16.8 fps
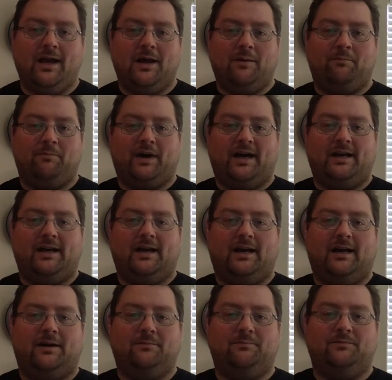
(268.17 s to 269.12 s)
But
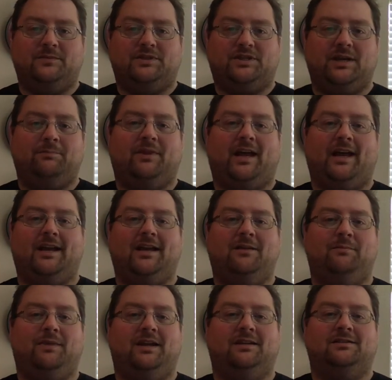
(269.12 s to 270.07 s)
cheap
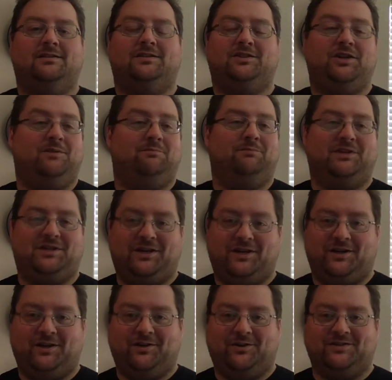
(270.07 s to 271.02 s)
lighting means cheap
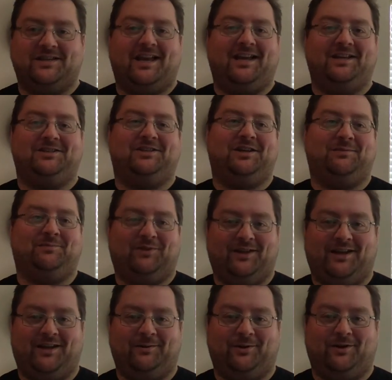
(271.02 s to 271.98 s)
materials and cheap
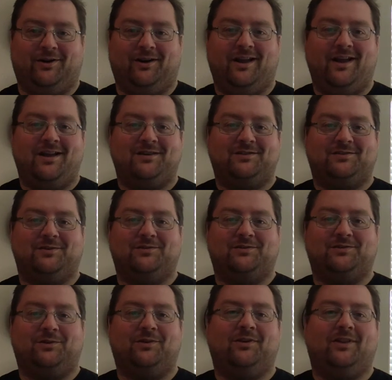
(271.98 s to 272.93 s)
labor. So
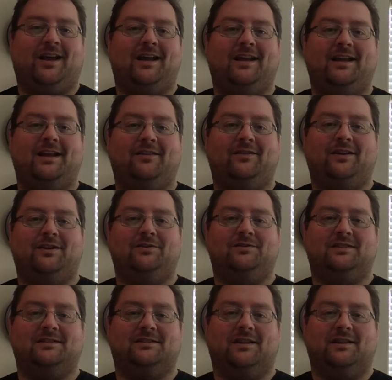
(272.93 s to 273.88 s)
solar lighting that
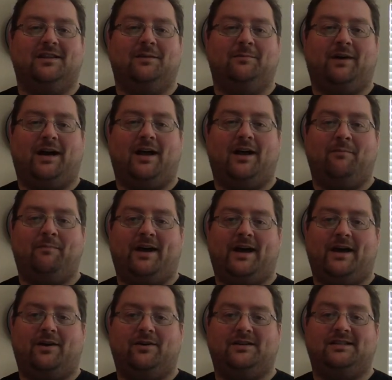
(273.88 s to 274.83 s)
uses lithium ion
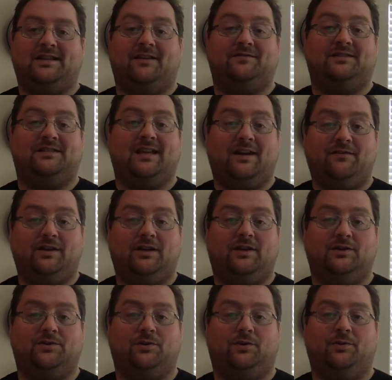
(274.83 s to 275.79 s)
batteries have safety
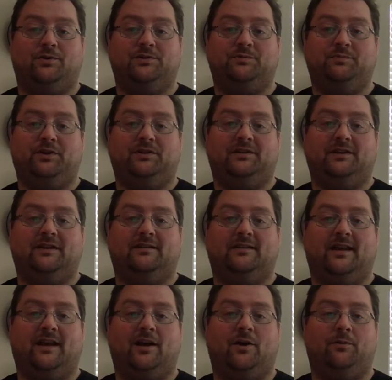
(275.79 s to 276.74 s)
controllers built in
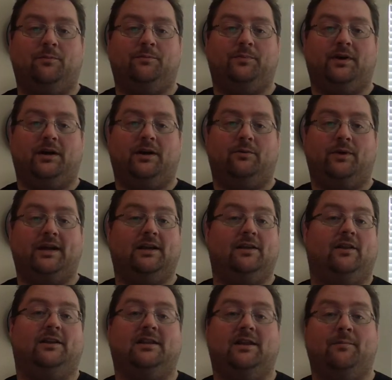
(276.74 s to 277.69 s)
to help
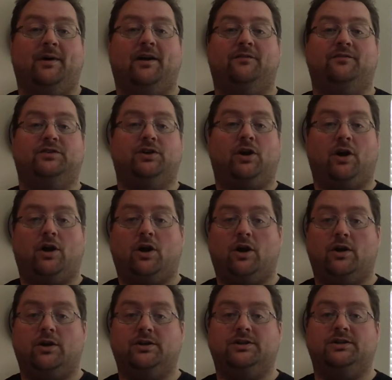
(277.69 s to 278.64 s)
regulate the amount of
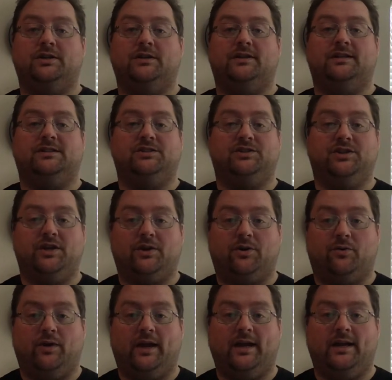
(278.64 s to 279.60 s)
charge that's
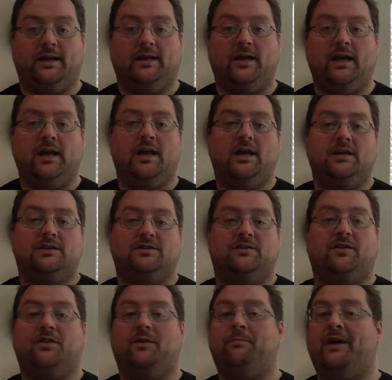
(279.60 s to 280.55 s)
generated so
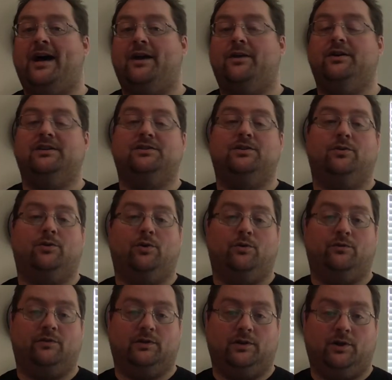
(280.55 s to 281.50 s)
that the batteries don't
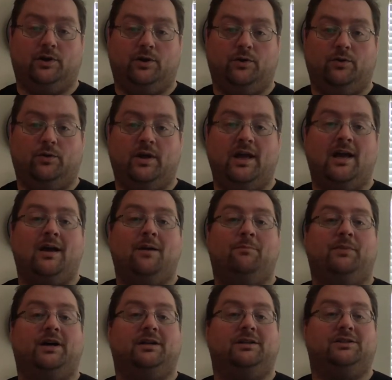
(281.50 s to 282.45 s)
overload.
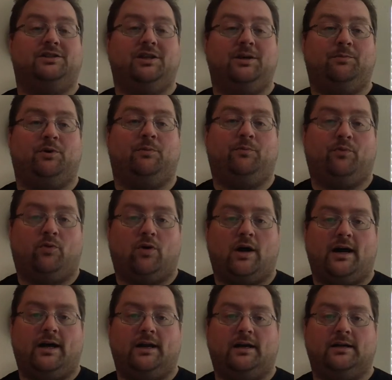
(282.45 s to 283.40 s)
But cheaper
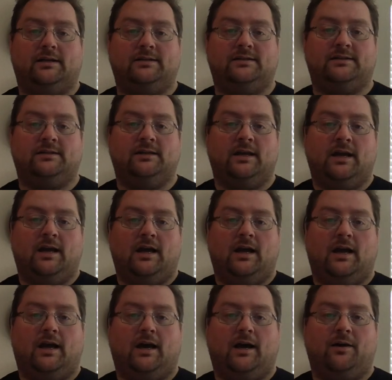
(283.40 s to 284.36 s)
products
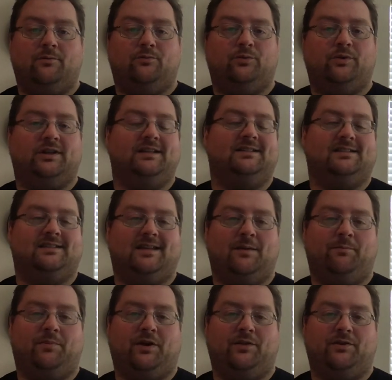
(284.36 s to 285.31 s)
really
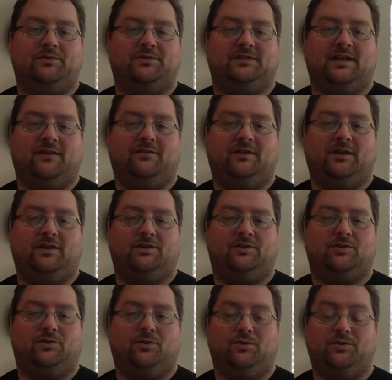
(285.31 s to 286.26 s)
skimp on those safety
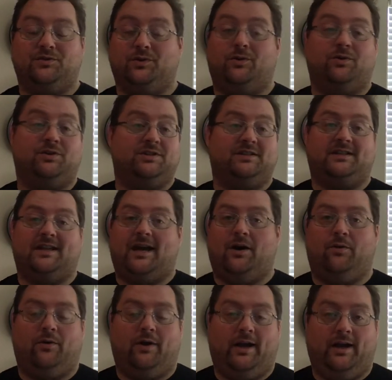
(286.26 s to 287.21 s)
controls or just
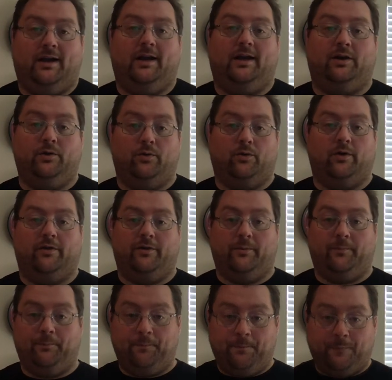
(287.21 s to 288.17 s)
outright ignore
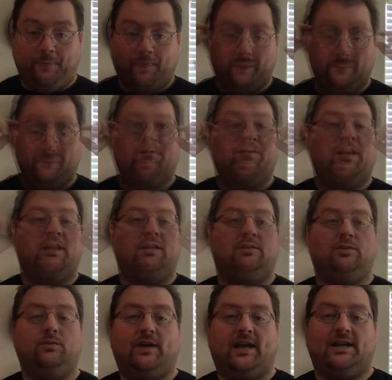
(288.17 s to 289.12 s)
them. If they
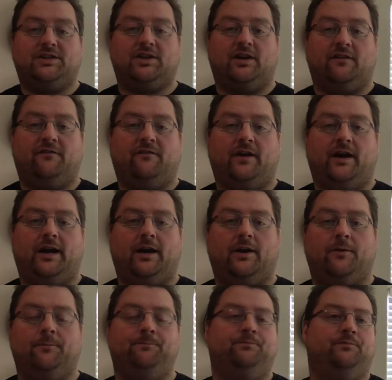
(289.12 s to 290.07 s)
do catch on
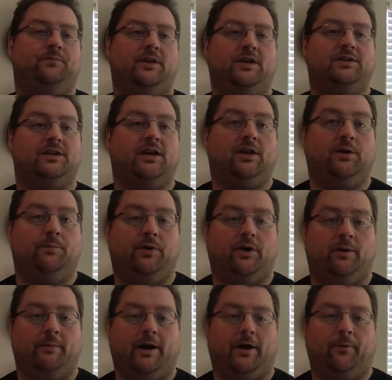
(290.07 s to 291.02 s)
fire, here's how you
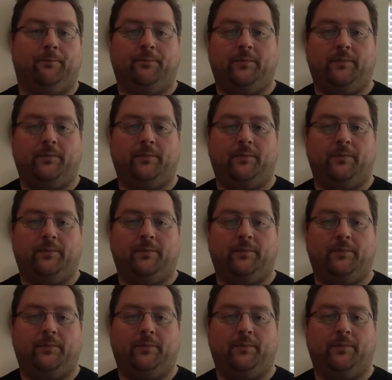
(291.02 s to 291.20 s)
put them out.